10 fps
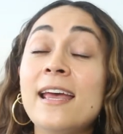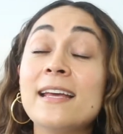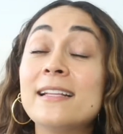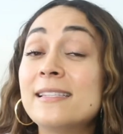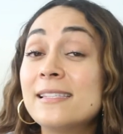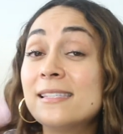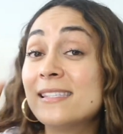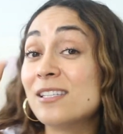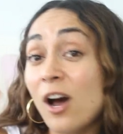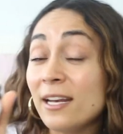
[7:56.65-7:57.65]
It
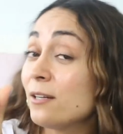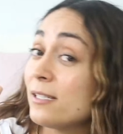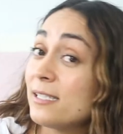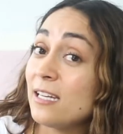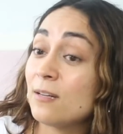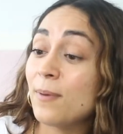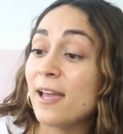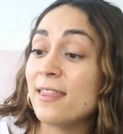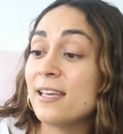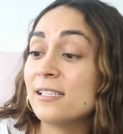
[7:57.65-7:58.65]
not irritated
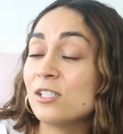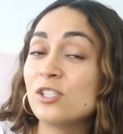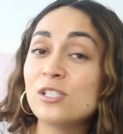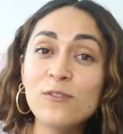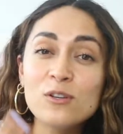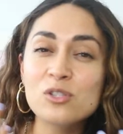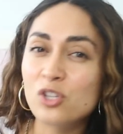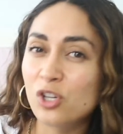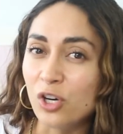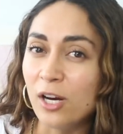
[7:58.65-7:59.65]
by this. It just feels
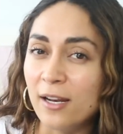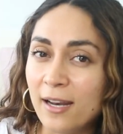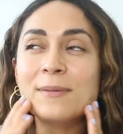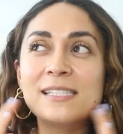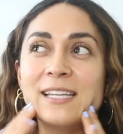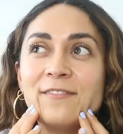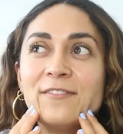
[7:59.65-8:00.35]
good. My skin